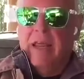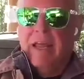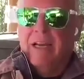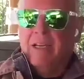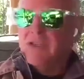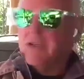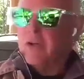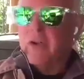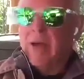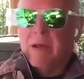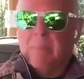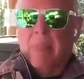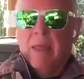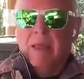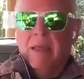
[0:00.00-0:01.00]
And it showed
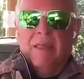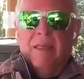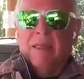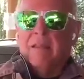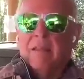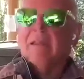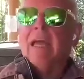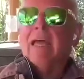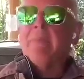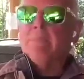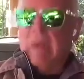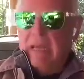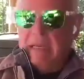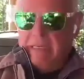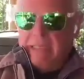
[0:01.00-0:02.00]
up. Light
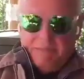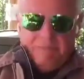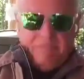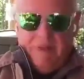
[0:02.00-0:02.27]
beings.